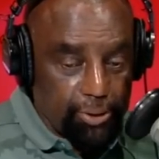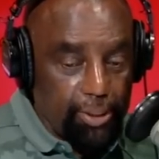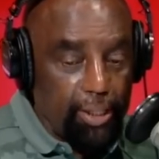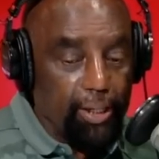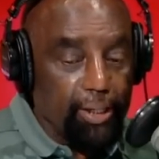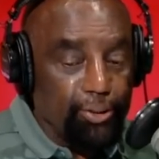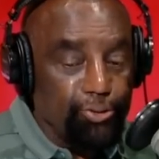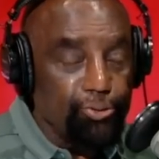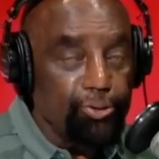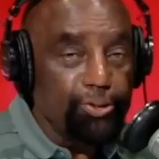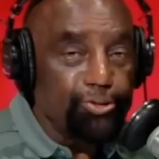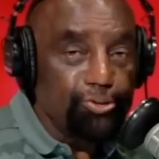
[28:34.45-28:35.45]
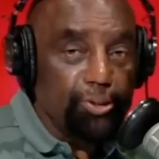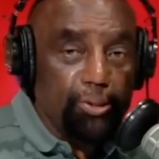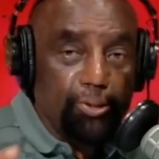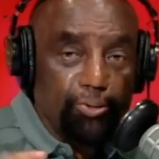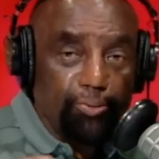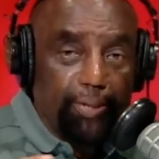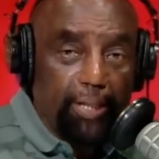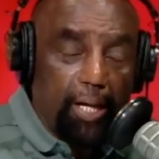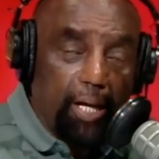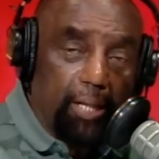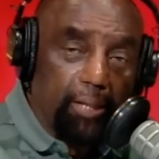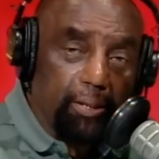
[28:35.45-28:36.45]
Yeah, do your little hooping and
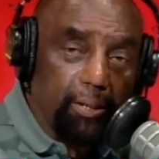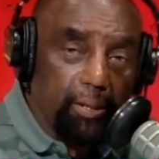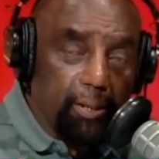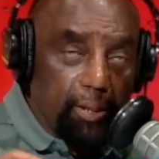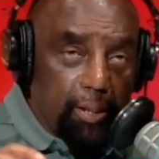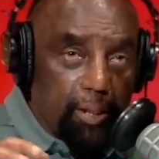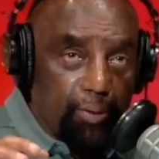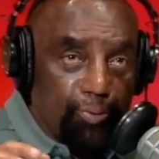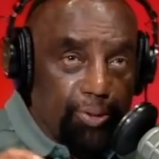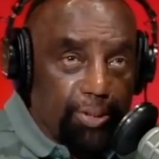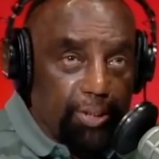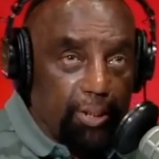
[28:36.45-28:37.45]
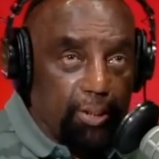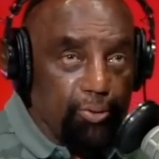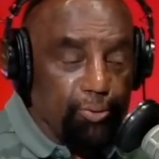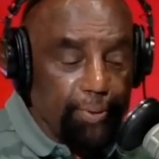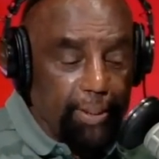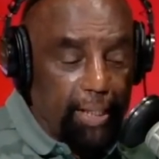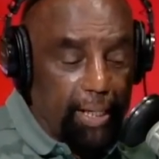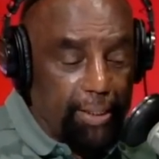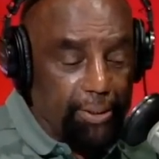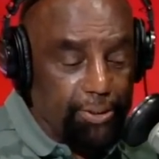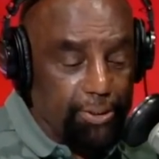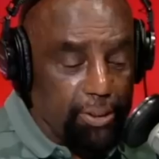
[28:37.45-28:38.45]
hollering. And when you're done hooping and
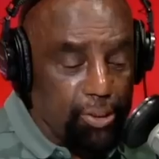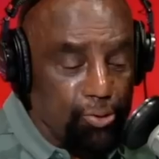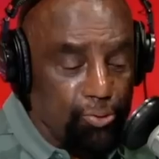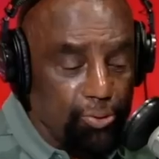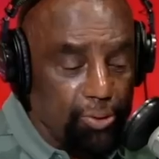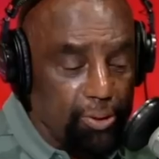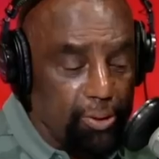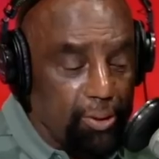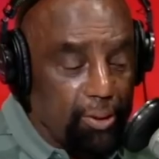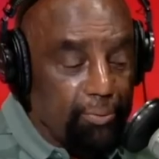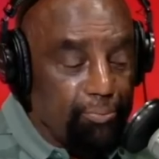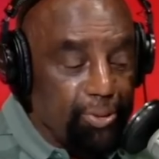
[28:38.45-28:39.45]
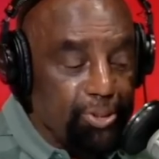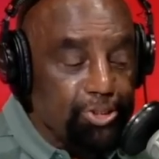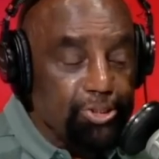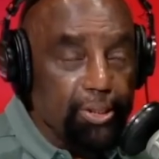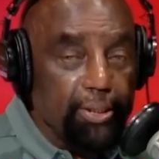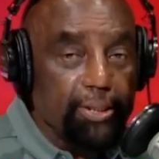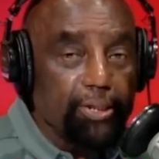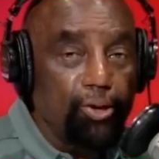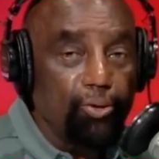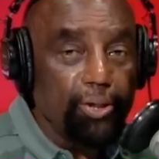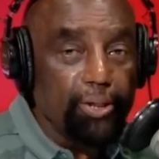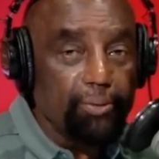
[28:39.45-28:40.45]
hollering to the Lord, be still and
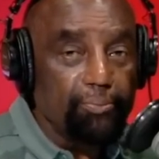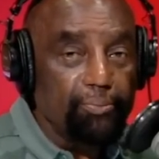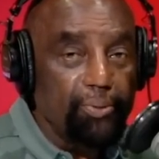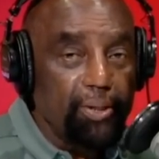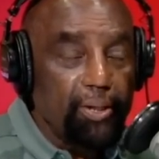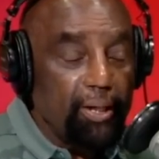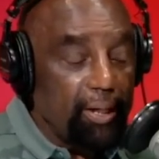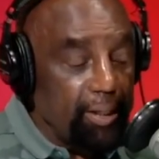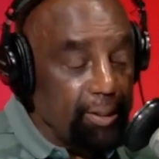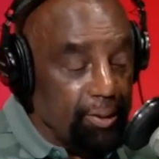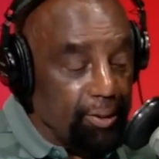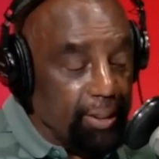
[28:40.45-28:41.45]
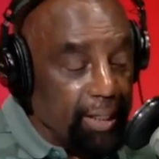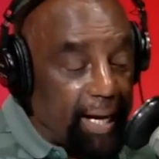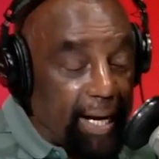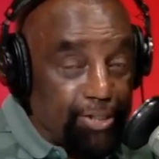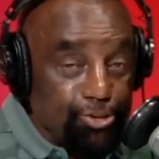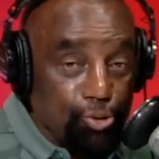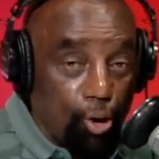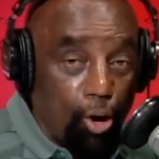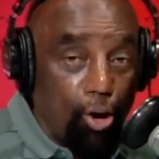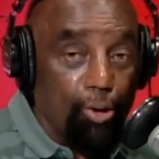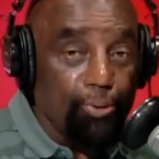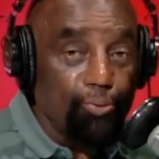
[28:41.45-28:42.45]
know him. And he's going to guide you
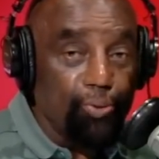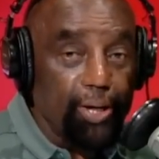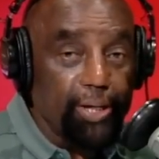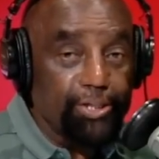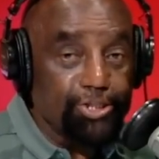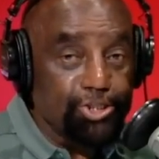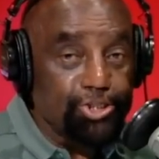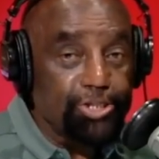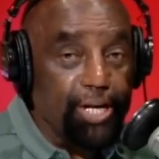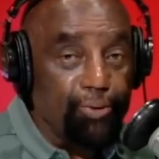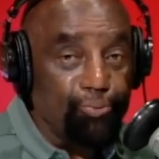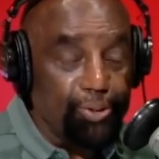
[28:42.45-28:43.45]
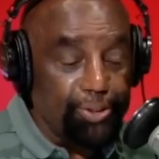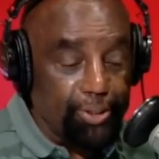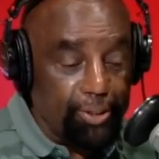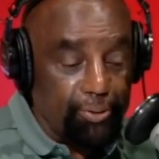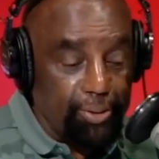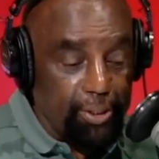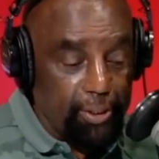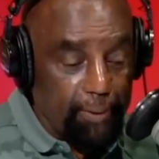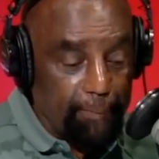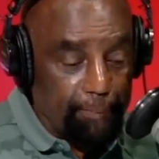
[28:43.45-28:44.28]
all the way. Just stay with it, all right?